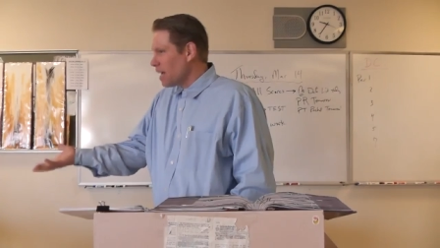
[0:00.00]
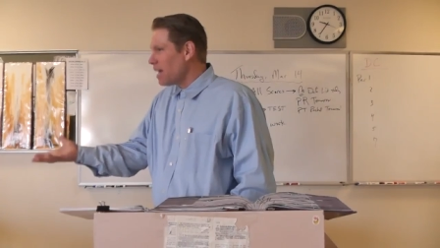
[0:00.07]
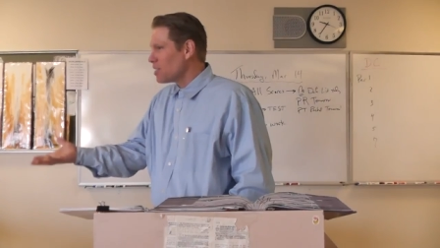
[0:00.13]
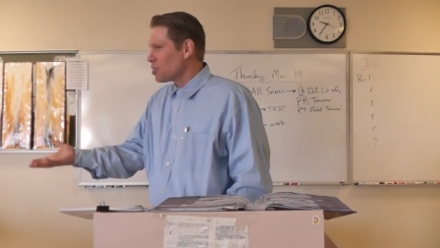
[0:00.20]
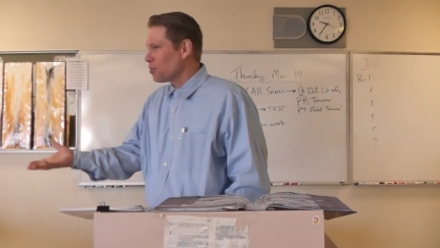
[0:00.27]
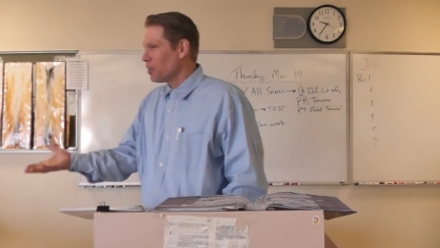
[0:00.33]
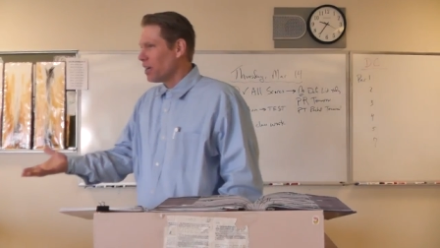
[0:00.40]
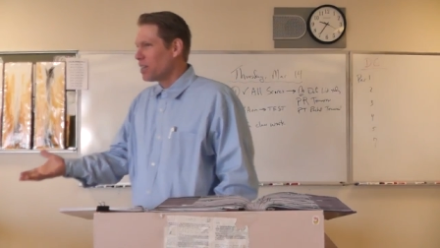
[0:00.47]

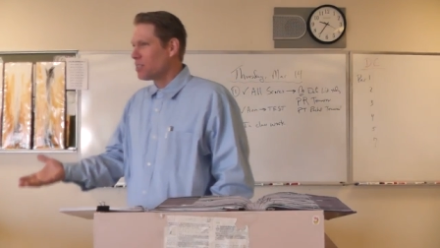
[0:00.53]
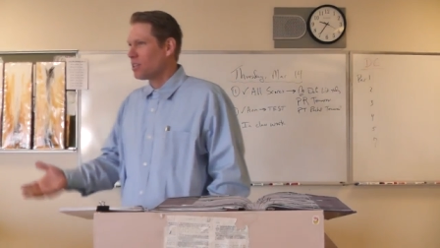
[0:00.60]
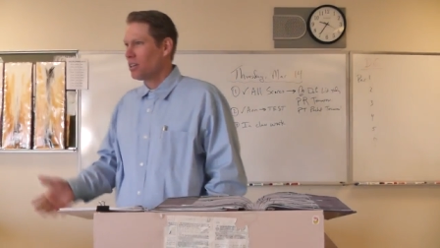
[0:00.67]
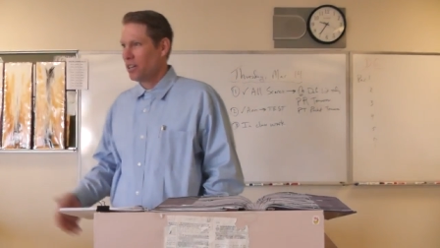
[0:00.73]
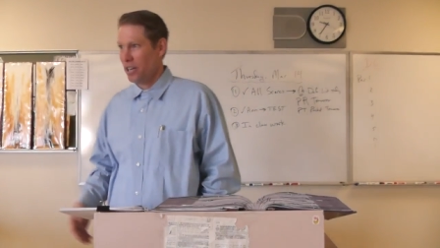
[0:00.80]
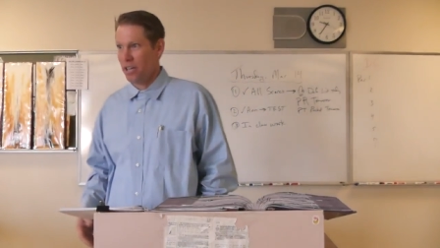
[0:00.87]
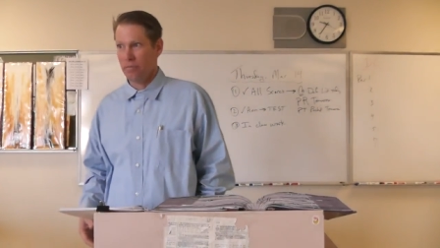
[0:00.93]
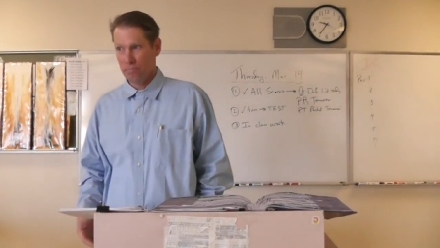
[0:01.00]
answer
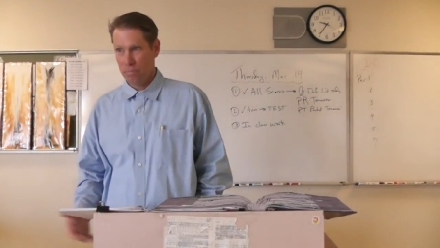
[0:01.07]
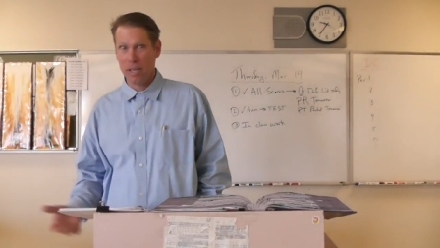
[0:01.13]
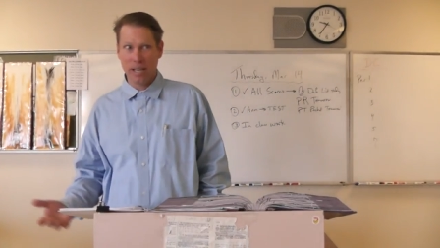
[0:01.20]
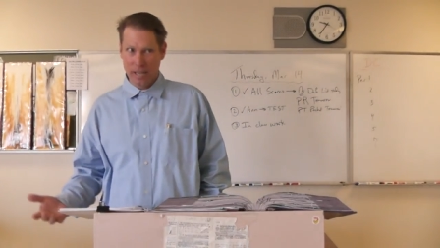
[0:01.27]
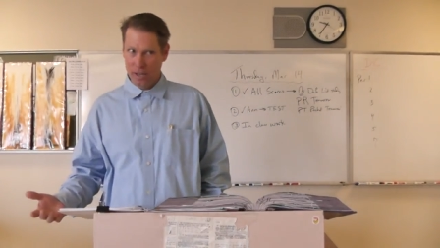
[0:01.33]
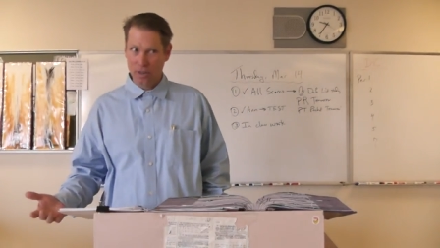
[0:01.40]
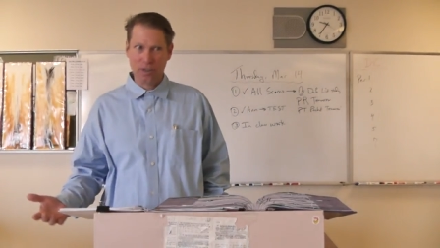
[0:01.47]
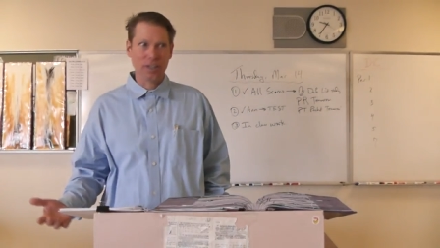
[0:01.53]
is
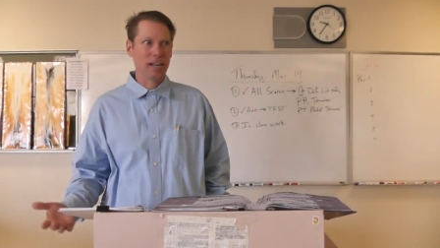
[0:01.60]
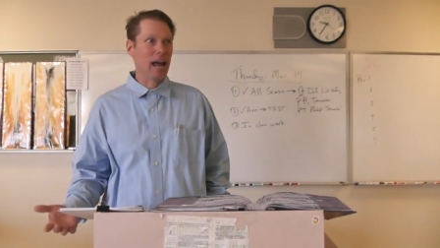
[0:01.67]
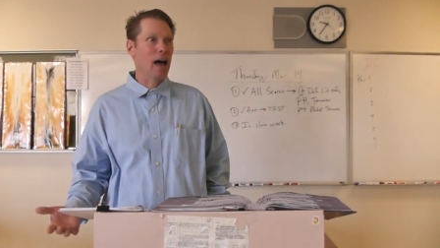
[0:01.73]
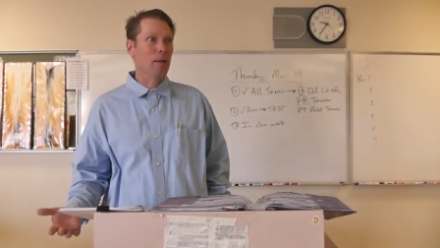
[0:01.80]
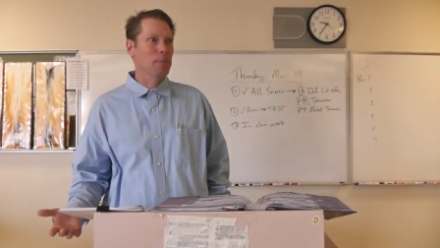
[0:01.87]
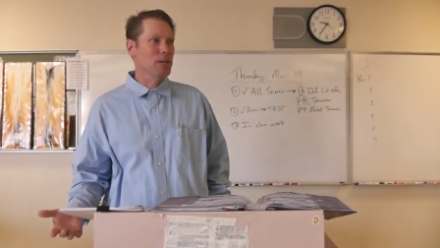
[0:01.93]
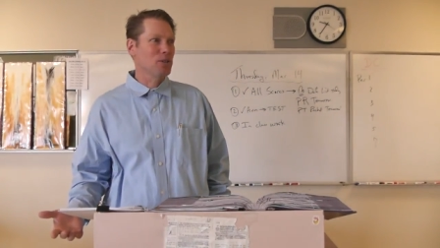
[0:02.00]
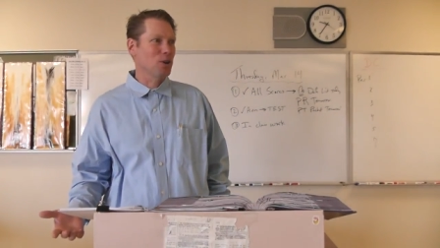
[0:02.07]
he killed an
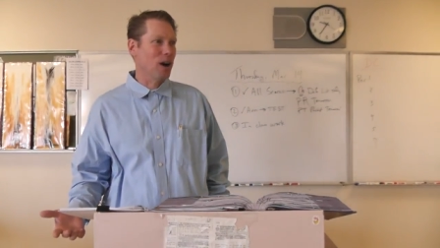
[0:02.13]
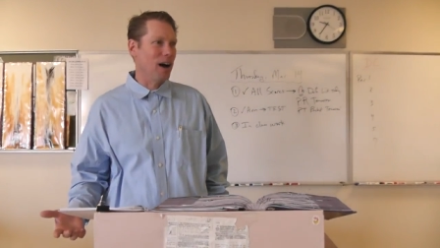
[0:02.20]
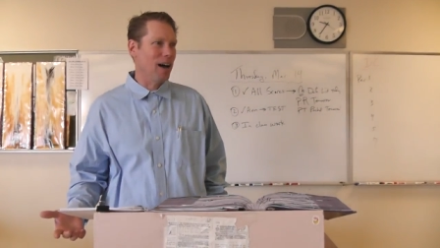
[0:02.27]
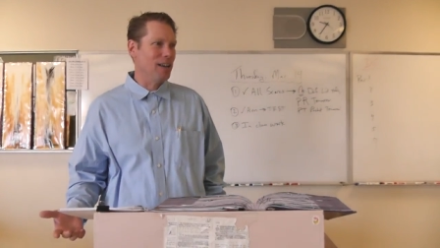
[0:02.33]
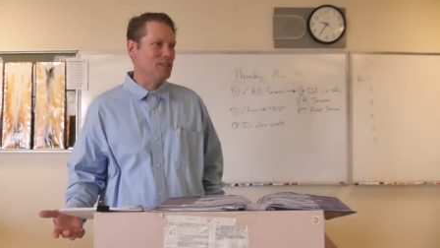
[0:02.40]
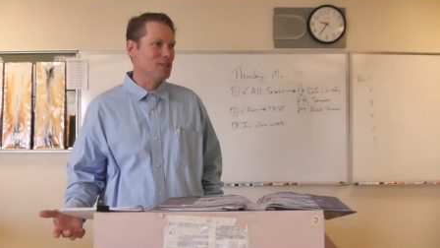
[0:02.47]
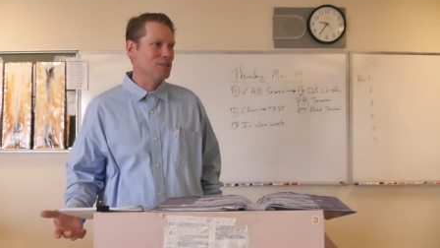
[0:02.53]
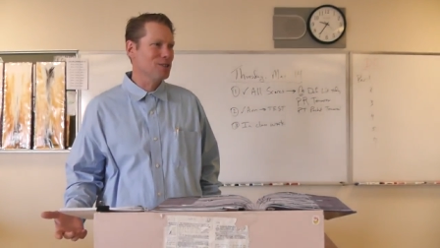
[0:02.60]

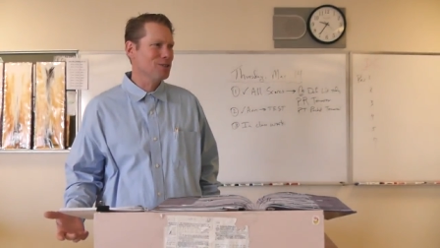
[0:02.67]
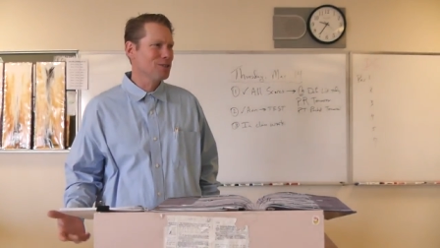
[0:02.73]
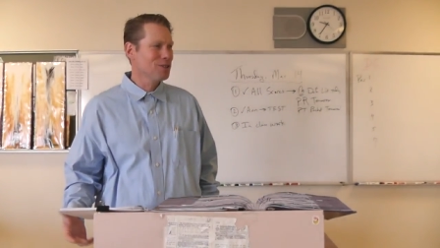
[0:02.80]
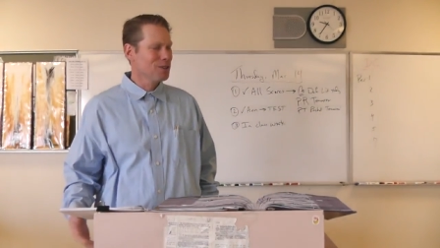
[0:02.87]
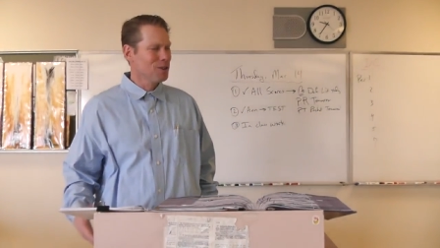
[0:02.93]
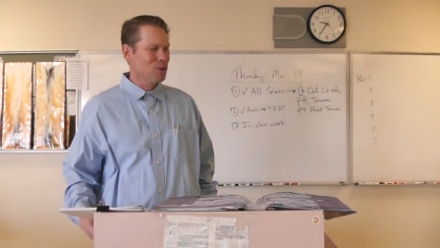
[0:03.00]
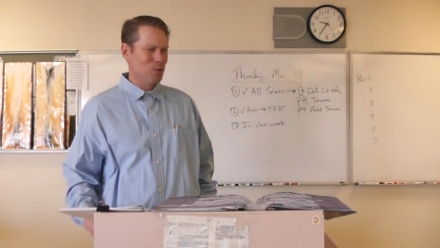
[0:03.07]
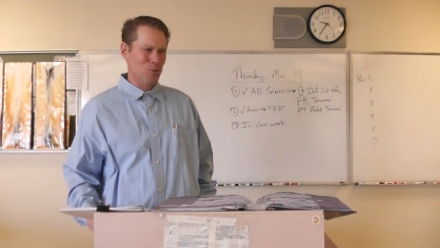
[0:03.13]
albatross.
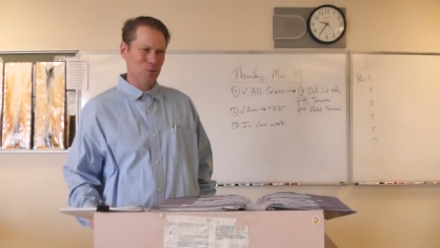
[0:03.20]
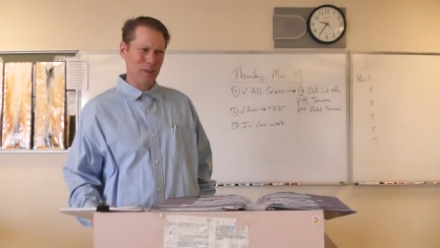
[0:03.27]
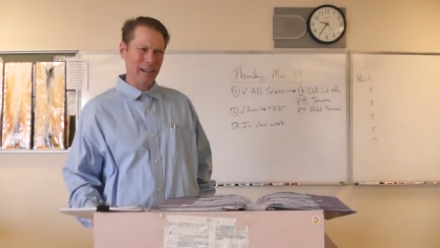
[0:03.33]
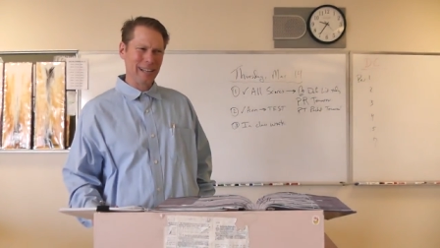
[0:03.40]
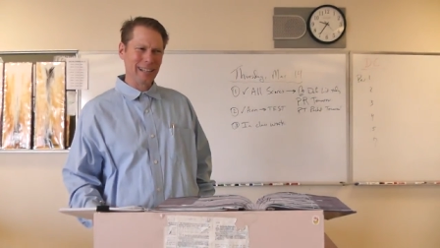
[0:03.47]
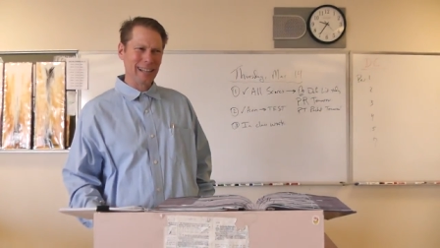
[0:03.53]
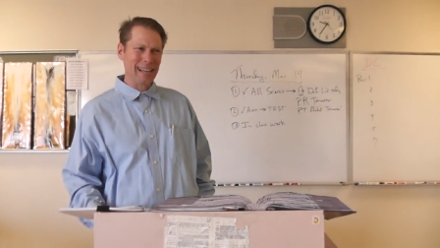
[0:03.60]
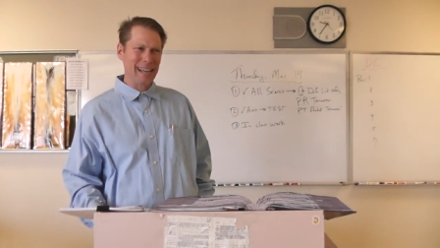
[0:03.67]

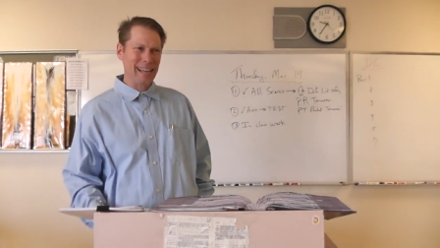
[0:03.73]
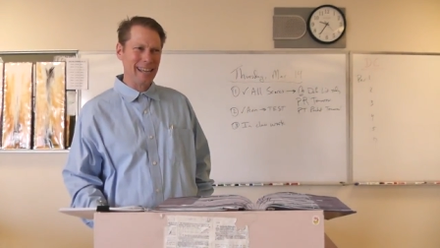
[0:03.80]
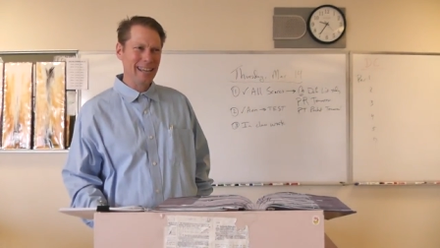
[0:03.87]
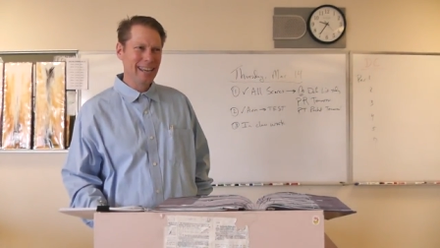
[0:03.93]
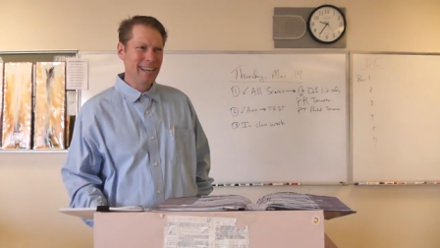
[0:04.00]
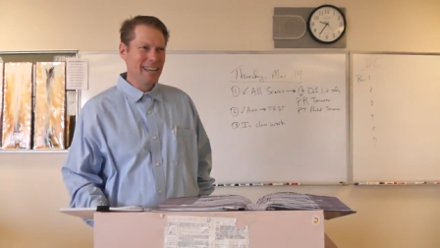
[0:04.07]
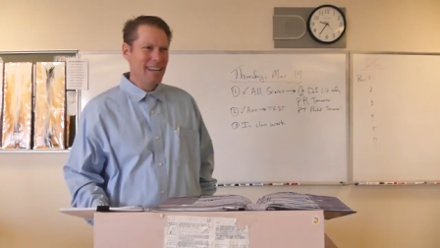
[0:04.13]
Really?